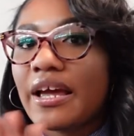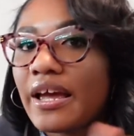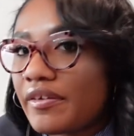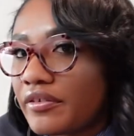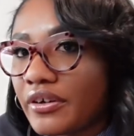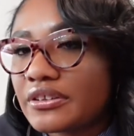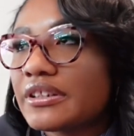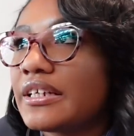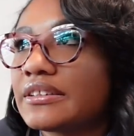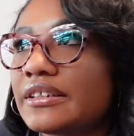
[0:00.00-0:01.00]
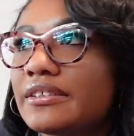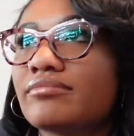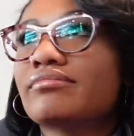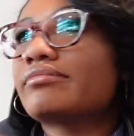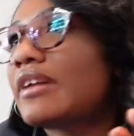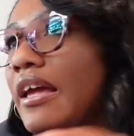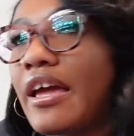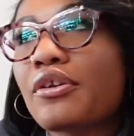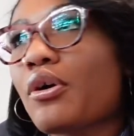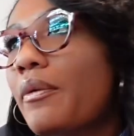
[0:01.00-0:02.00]
If yours doesn't,
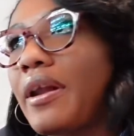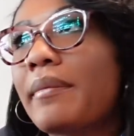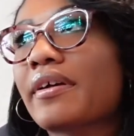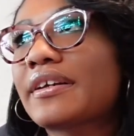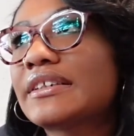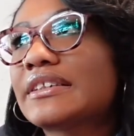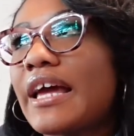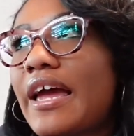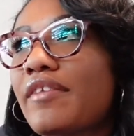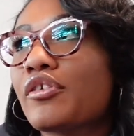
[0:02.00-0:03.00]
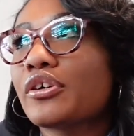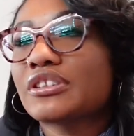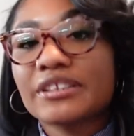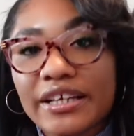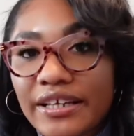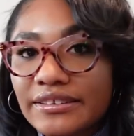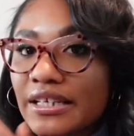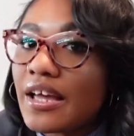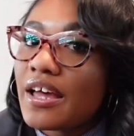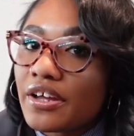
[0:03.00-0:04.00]
ignore what I'm gonna say. If yours does,
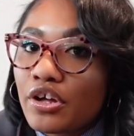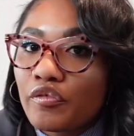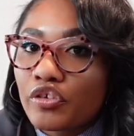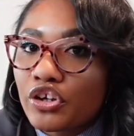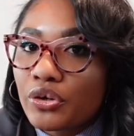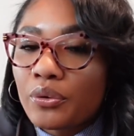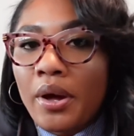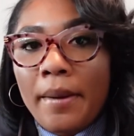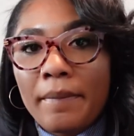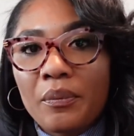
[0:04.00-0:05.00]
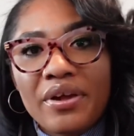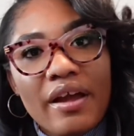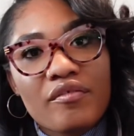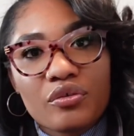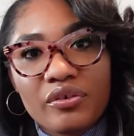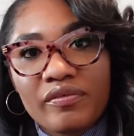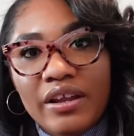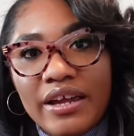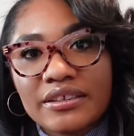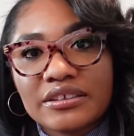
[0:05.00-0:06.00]
good for you. But we have through
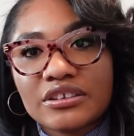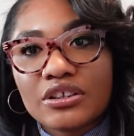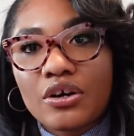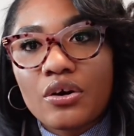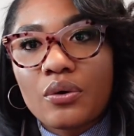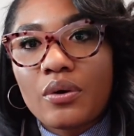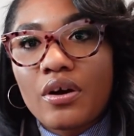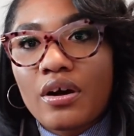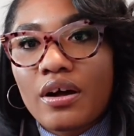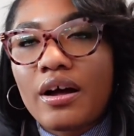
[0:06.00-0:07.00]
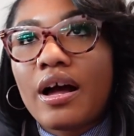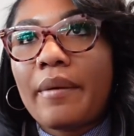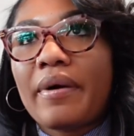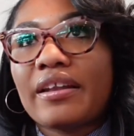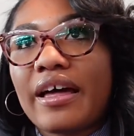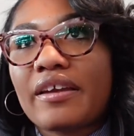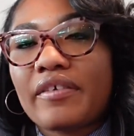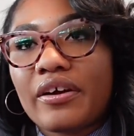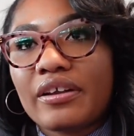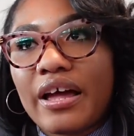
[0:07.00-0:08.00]
flights, and so a lot of
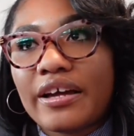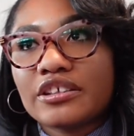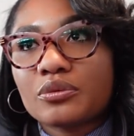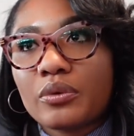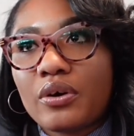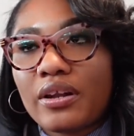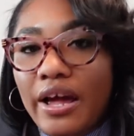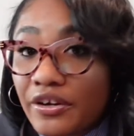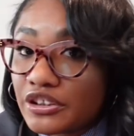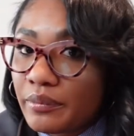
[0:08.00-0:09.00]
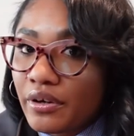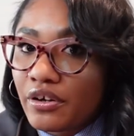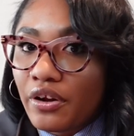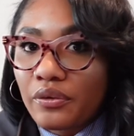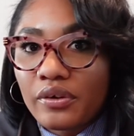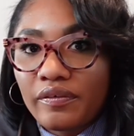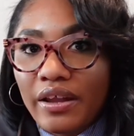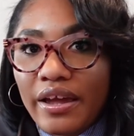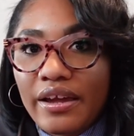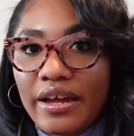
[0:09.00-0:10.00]
airlines will allow you to book on a through
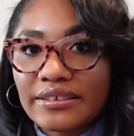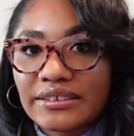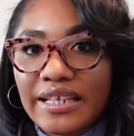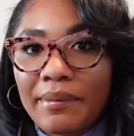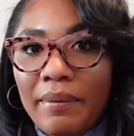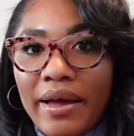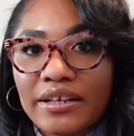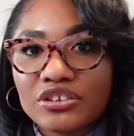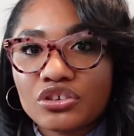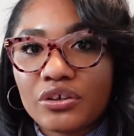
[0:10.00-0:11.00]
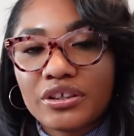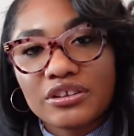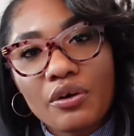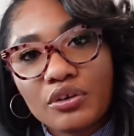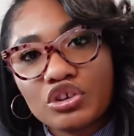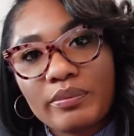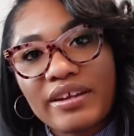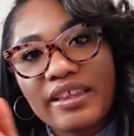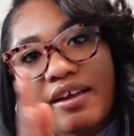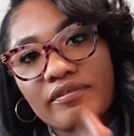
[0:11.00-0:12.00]
flight as a standby passenger, and as long as you
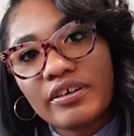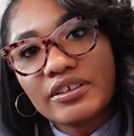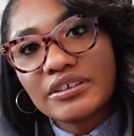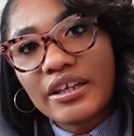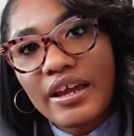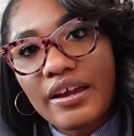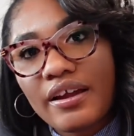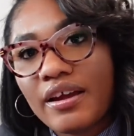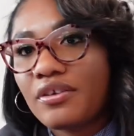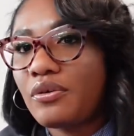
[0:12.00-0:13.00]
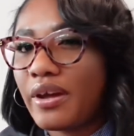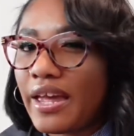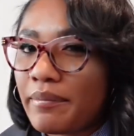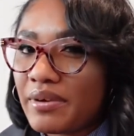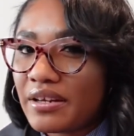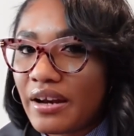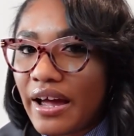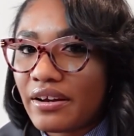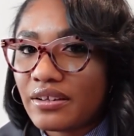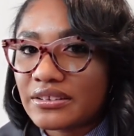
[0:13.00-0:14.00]
make that first leg, you can't be
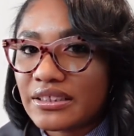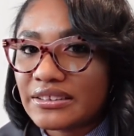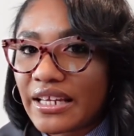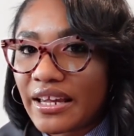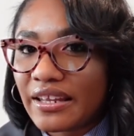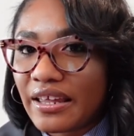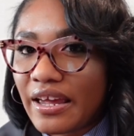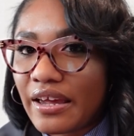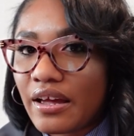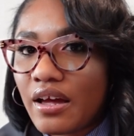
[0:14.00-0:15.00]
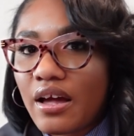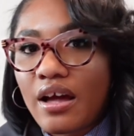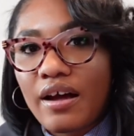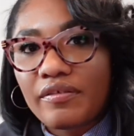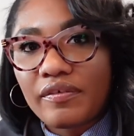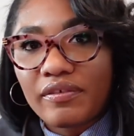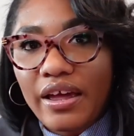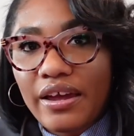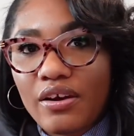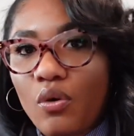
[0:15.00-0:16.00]
denied onto the second leg of the
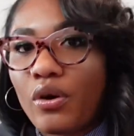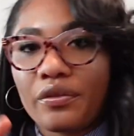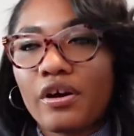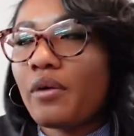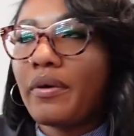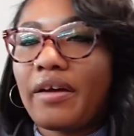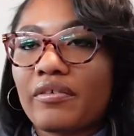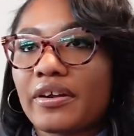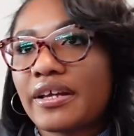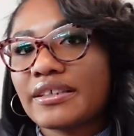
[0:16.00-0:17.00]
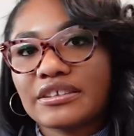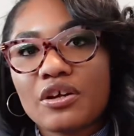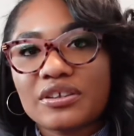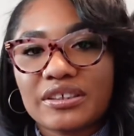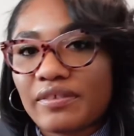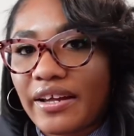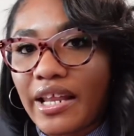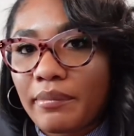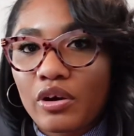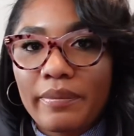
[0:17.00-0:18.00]
flight or third, whatever it is. As long as the flight
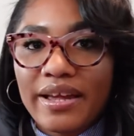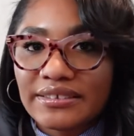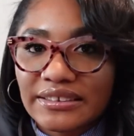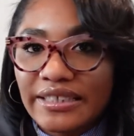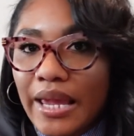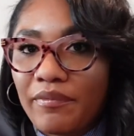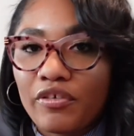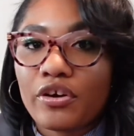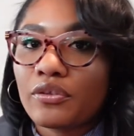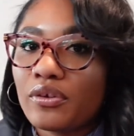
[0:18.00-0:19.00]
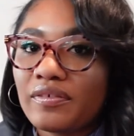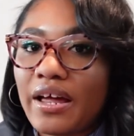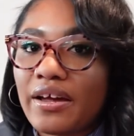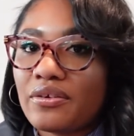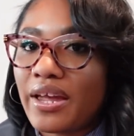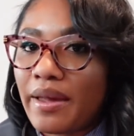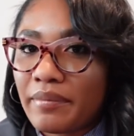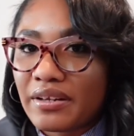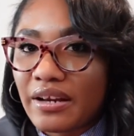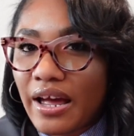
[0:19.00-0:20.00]
number remains the same for your through flight, you can't
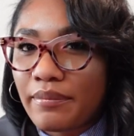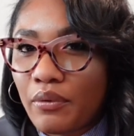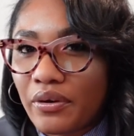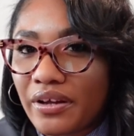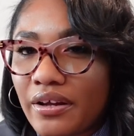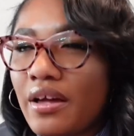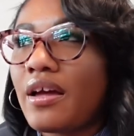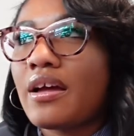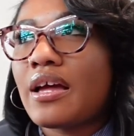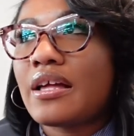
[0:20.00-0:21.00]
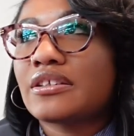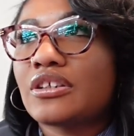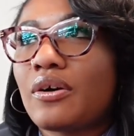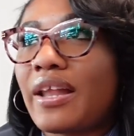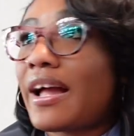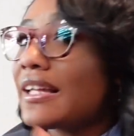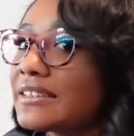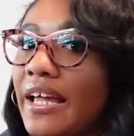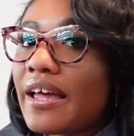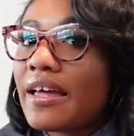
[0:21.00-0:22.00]
be denied boarding. And so, like I
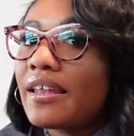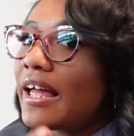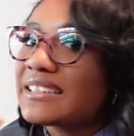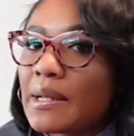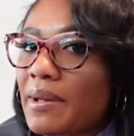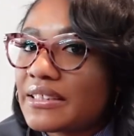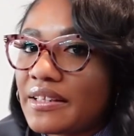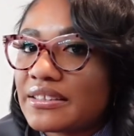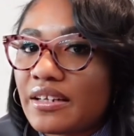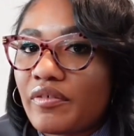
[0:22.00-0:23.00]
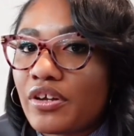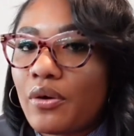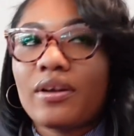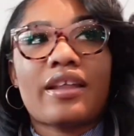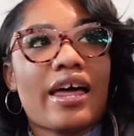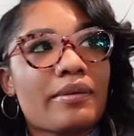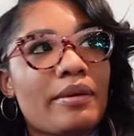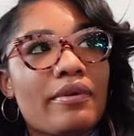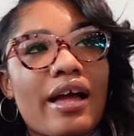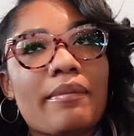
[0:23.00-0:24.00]
said last time I said this in the video, a lot of
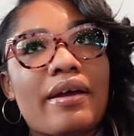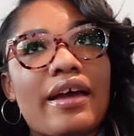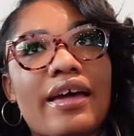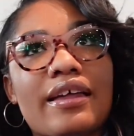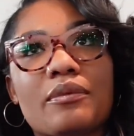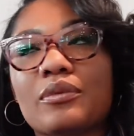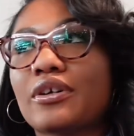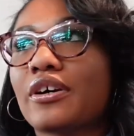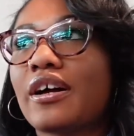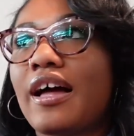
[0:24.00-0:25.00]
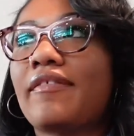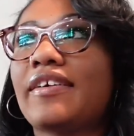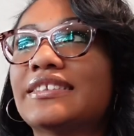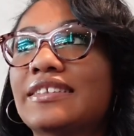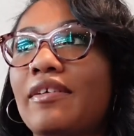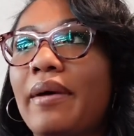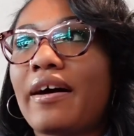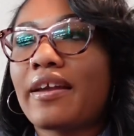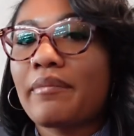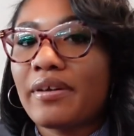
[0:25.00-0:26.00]
people got mad and were offensive
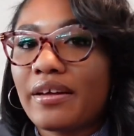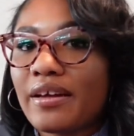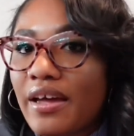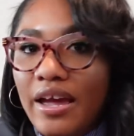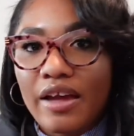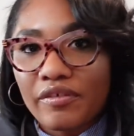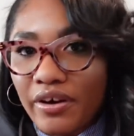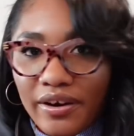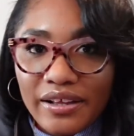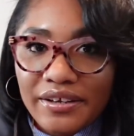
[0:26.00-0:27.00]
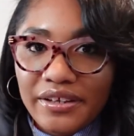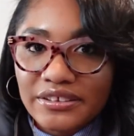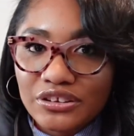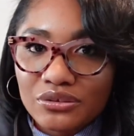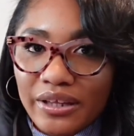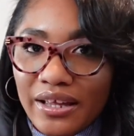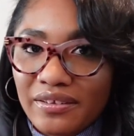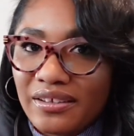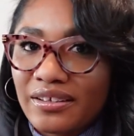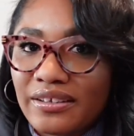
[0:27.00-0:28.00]
about it, but if your airline doesn't do that,
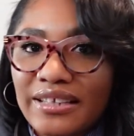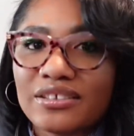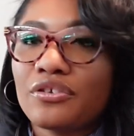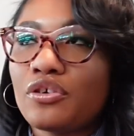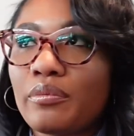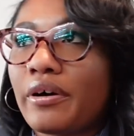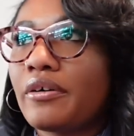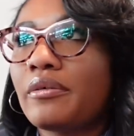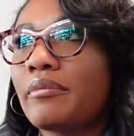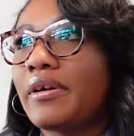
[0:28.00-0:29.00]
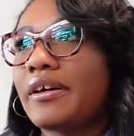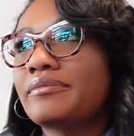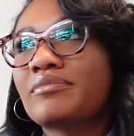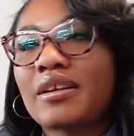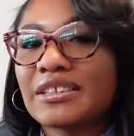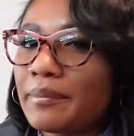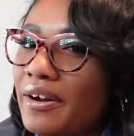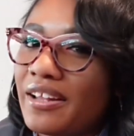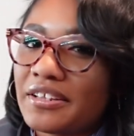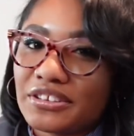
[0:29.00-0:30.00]
then that's on you, bro. But some
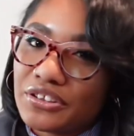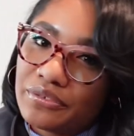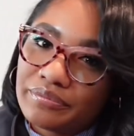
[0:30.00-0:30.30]
airlines do.